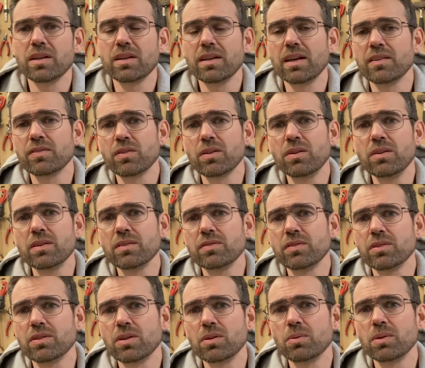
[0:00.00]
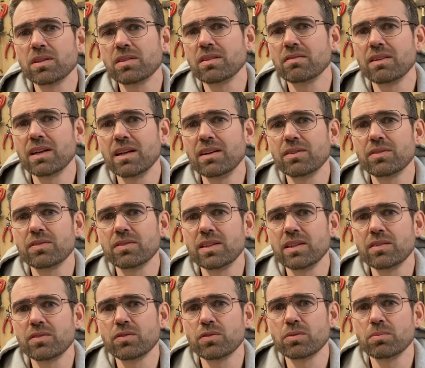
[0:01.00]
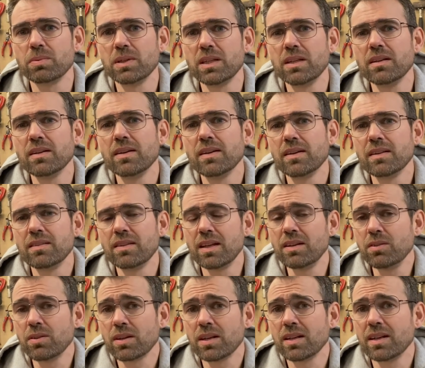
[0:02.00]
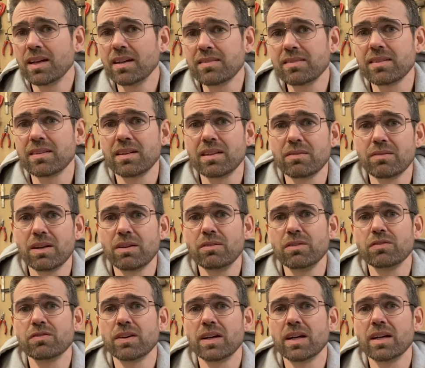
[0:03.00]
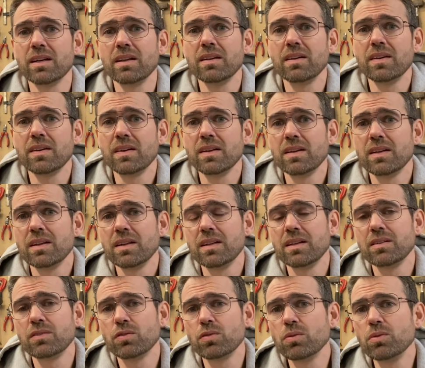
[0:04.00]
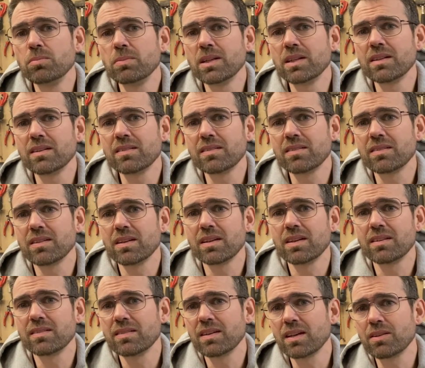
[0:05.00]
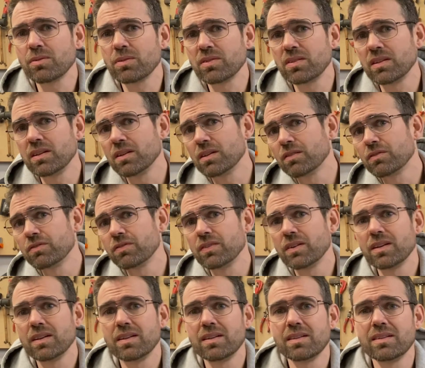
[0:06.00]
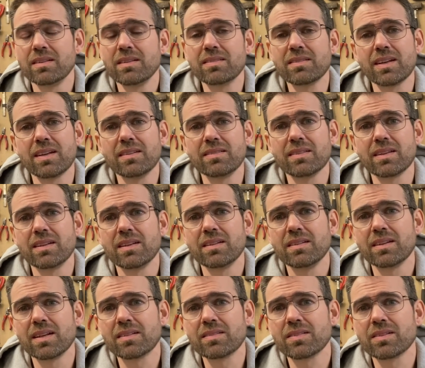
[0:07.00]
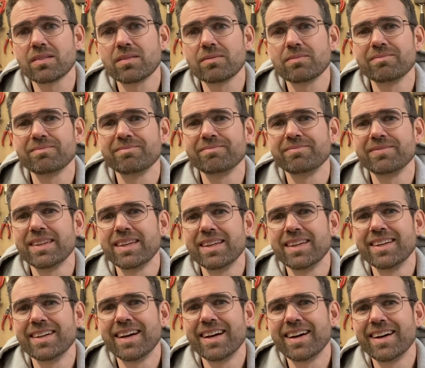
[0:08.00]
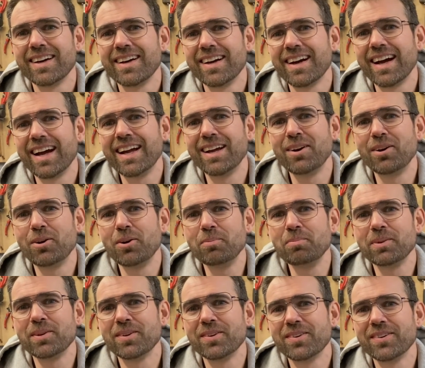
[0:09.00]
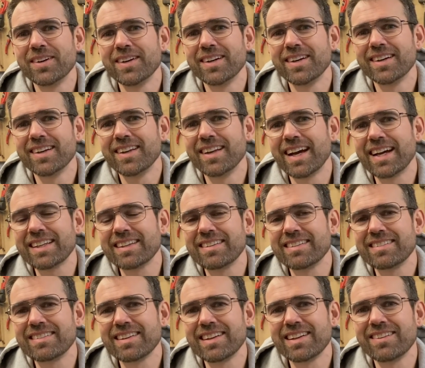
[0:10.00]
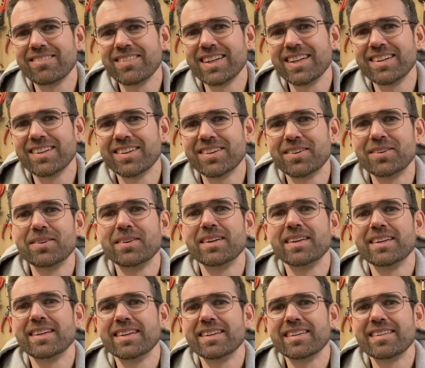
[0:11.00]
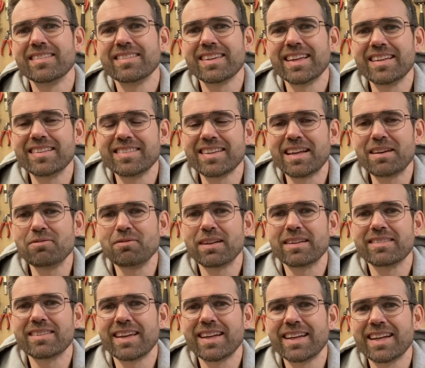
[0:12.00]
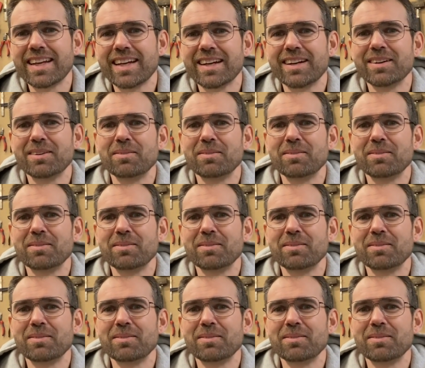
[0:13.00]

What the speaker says: As long as you know what the values needs to be, then you can actually verify in 2 minutes the integrity of, in this case, an injector. I hope you like this little video. Stay safe and take care.